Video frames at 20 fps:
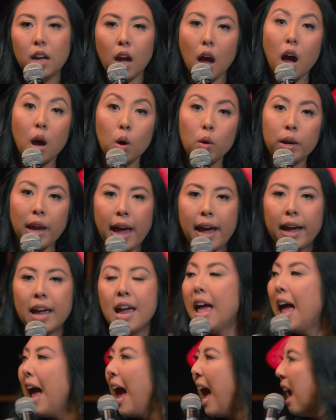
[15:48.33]
Oh,
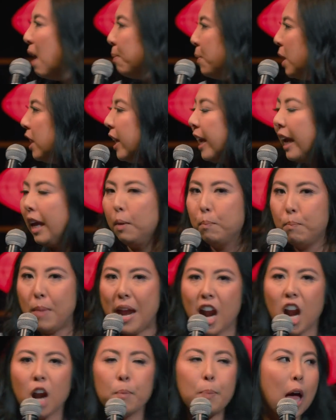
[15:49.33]
okay. Emily,
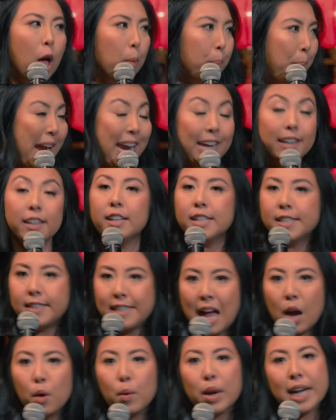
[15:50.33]
Maribel, Peyton, is
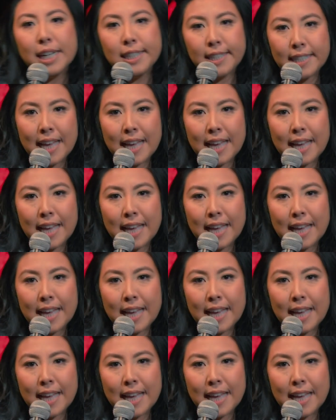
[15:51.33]
that what I